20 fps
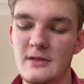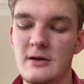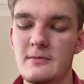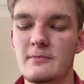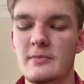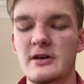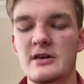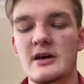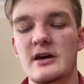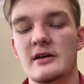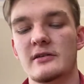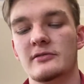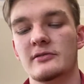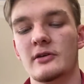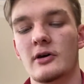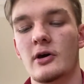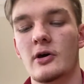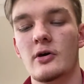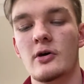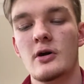But yeah,
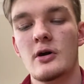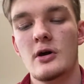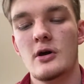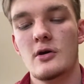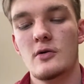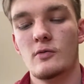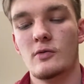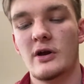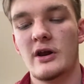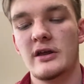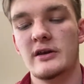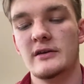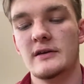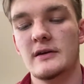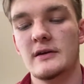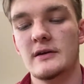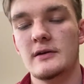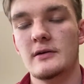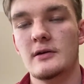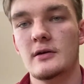so what I
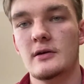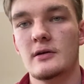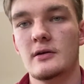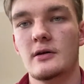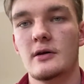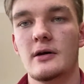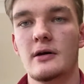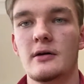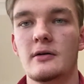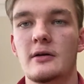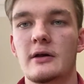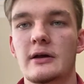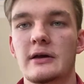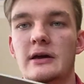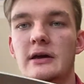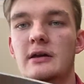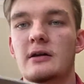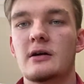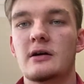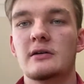did,
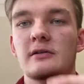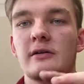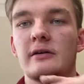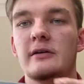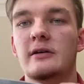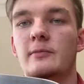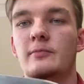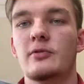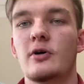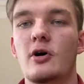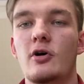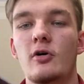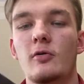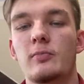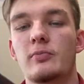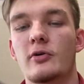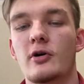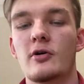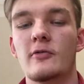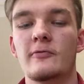again, I cleaned up the whole
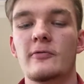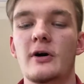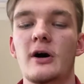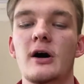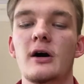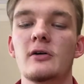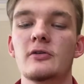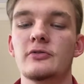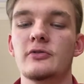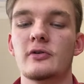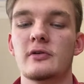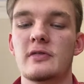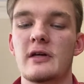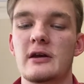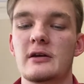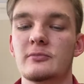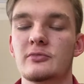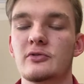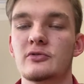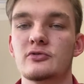profile, took that
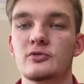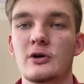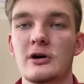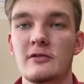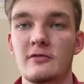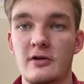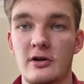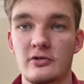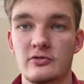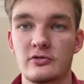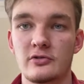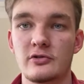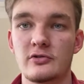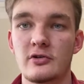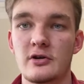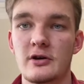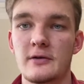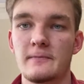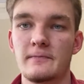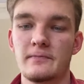up to 1200
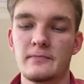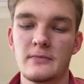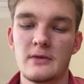grit.